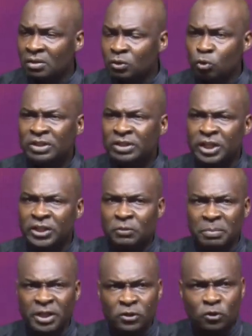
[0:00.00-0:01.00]
To teach
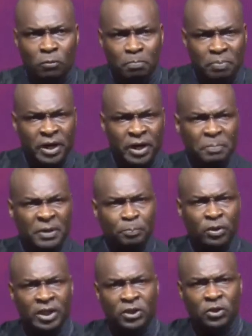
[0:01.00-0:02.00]
means to bring
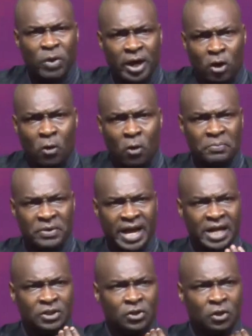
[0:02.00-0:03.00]
people into a
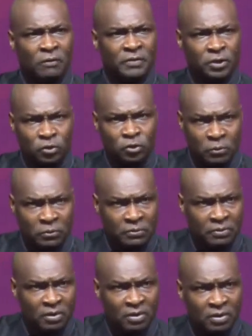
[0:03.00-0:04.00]
comprehension of a truth.